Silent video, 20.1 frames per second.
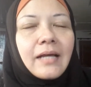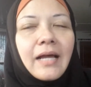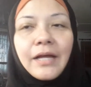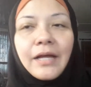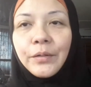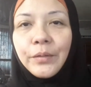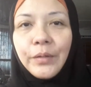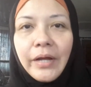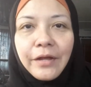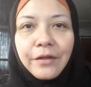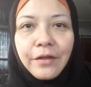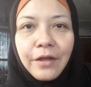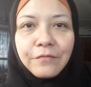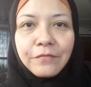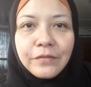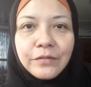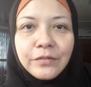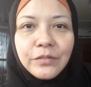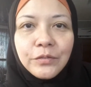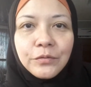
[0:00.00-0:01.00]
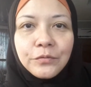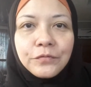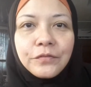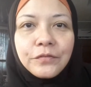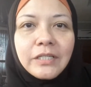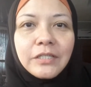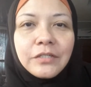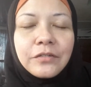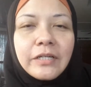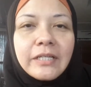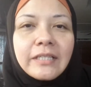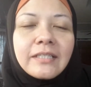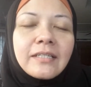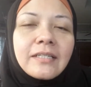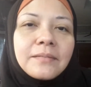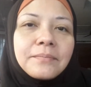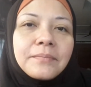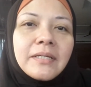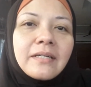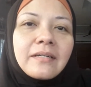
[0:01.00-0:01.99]
I don't know, I feel so
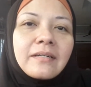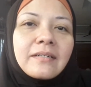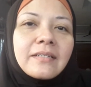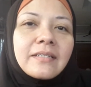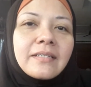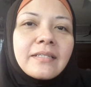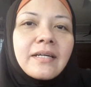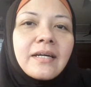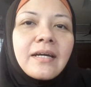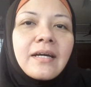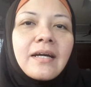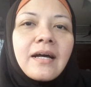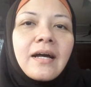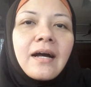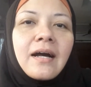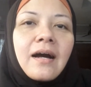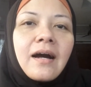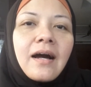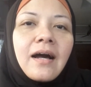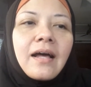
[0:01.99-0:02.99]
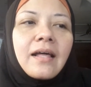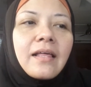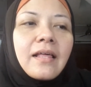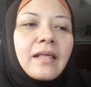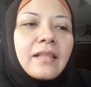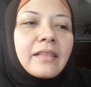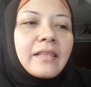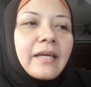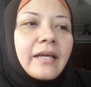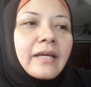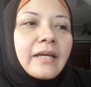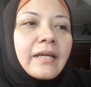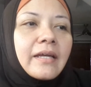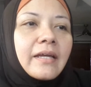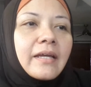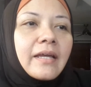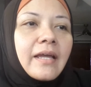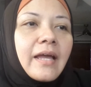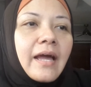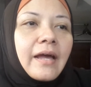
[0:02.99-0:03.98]
frustrated because
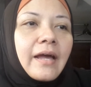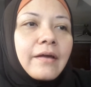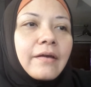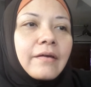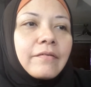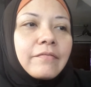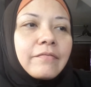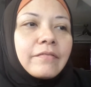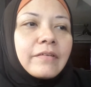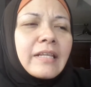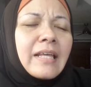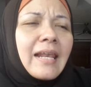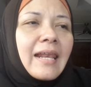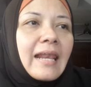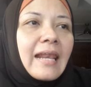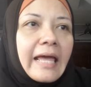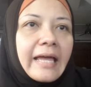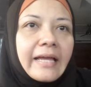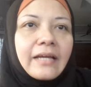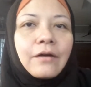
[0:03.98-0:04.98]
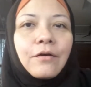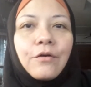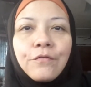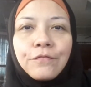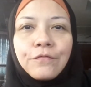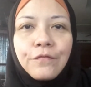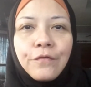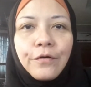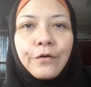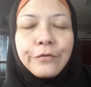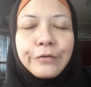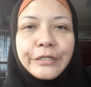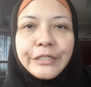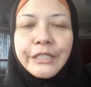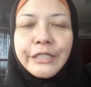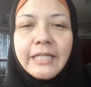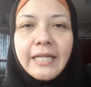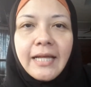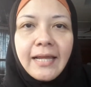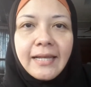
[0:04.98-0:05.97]
they lack of
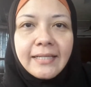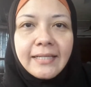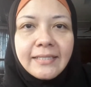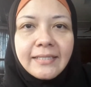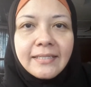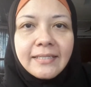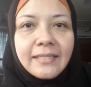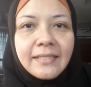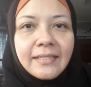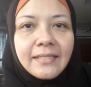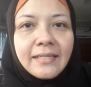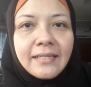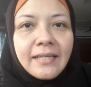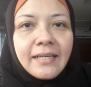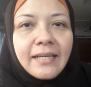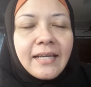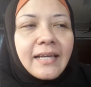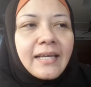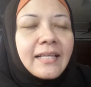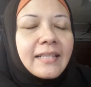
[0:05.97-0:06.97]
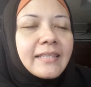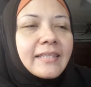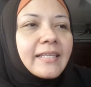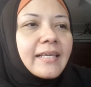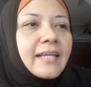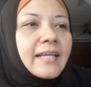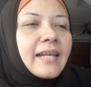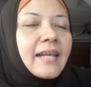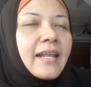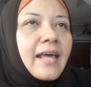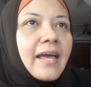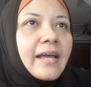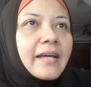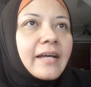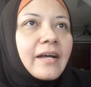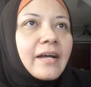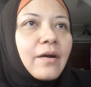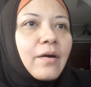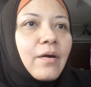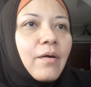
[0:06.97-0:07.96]
originality, they lack
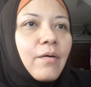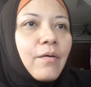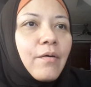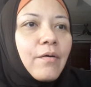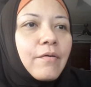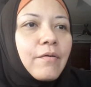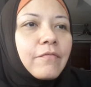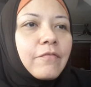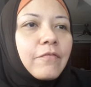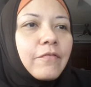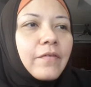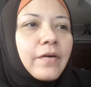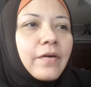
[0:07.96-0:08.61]
of